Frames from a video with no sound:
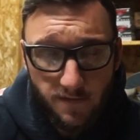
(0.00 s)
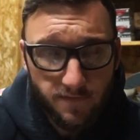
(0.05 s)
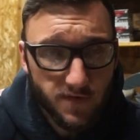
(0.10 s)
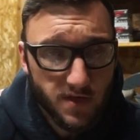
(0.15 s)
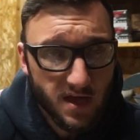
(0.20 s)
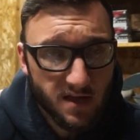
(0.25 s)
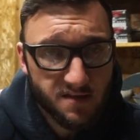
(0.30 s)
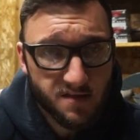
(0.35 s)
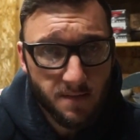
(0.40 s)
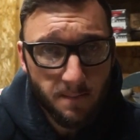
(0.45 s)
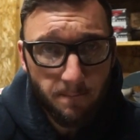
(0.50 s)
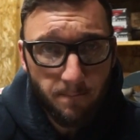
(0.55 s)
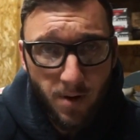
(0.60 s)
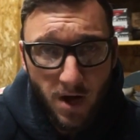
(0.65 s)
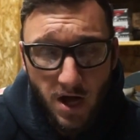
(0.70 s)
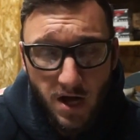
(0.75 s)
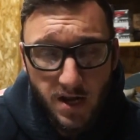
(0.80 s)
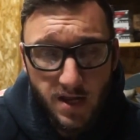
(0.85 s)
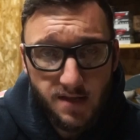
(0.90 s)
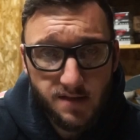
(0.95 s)
if you had some
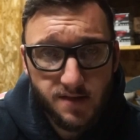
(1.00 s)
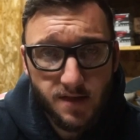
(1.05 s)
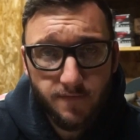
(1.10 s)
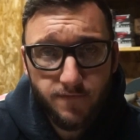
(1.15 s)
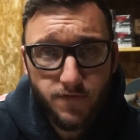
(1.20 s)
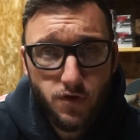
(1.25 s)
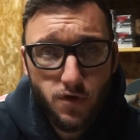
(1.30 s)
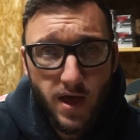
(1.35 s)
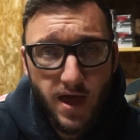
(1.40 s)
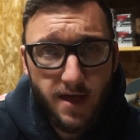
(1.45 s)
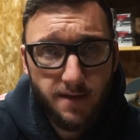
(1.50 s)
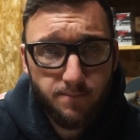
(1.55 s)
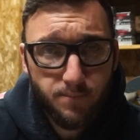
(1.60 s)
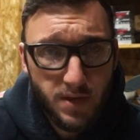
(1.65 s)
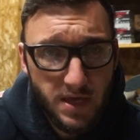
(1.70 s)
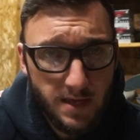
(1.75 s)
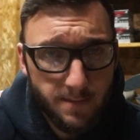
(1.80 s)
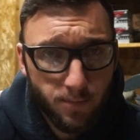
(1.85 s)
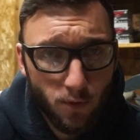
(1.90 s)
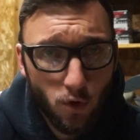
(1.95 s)
buddies, if you had
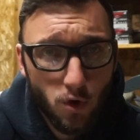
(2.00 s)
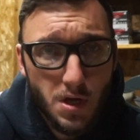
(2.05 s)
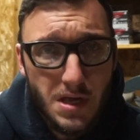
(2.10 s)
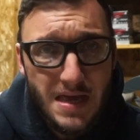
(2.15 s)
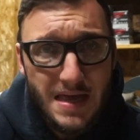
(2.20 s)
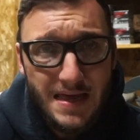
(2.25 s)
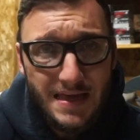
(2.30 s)
people